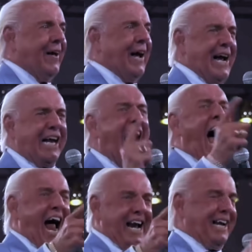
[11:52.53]
He
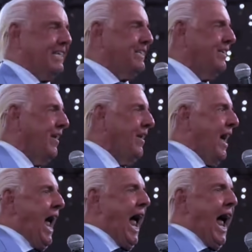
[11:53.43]
lied.
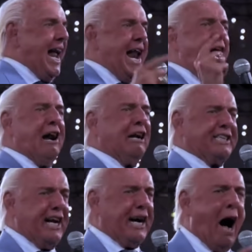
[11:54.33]
And then Hunter
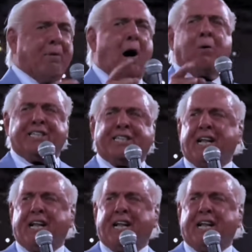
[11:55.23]
said, how about wrestle